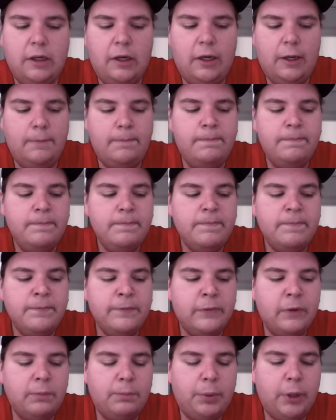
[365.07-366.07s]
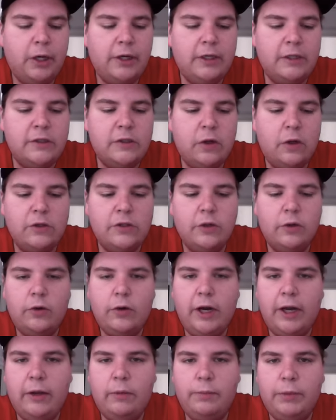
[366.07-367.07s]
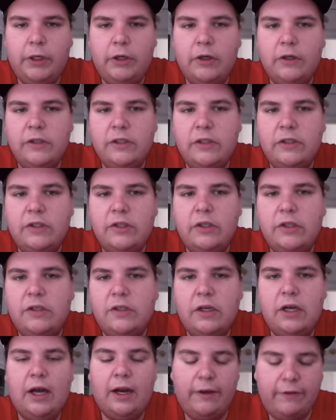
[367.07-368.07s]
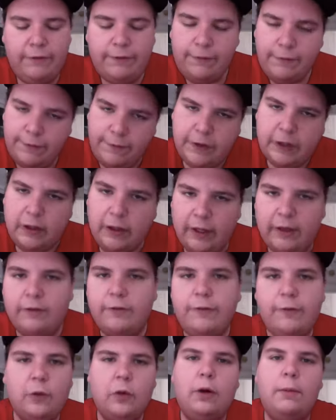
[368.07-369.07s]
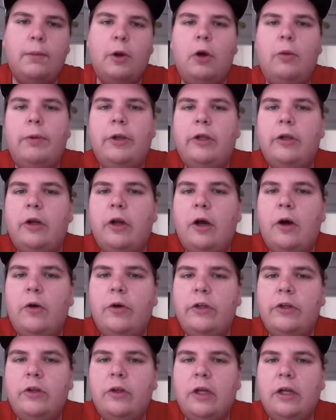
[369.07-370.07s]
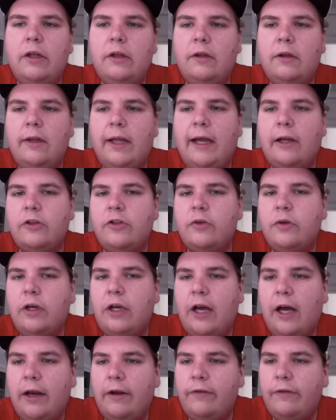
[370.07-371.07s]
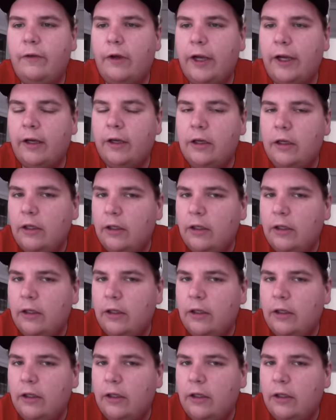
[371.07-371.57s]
Um, but it's also great because it's just kind of filling for a moment, you know, and it allows you to kind of like